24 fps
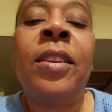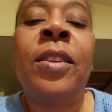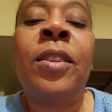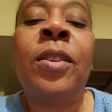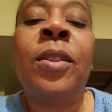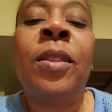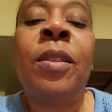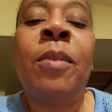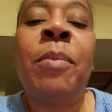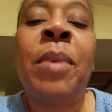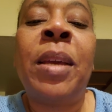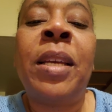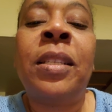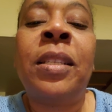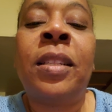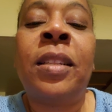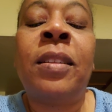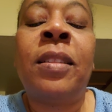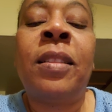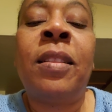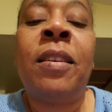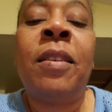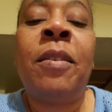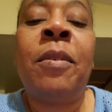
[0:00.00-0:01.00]
to the best
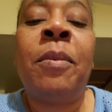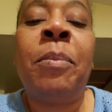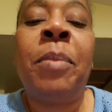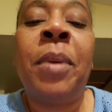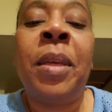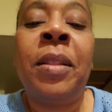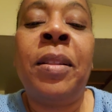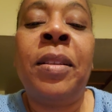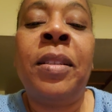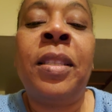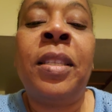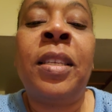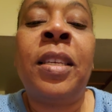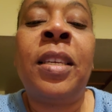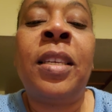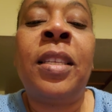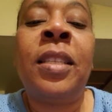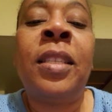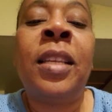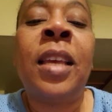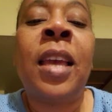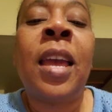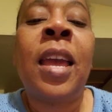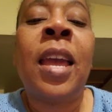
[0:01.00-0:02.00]
of their
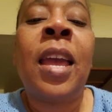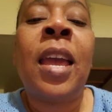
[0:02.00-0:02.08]
abilities,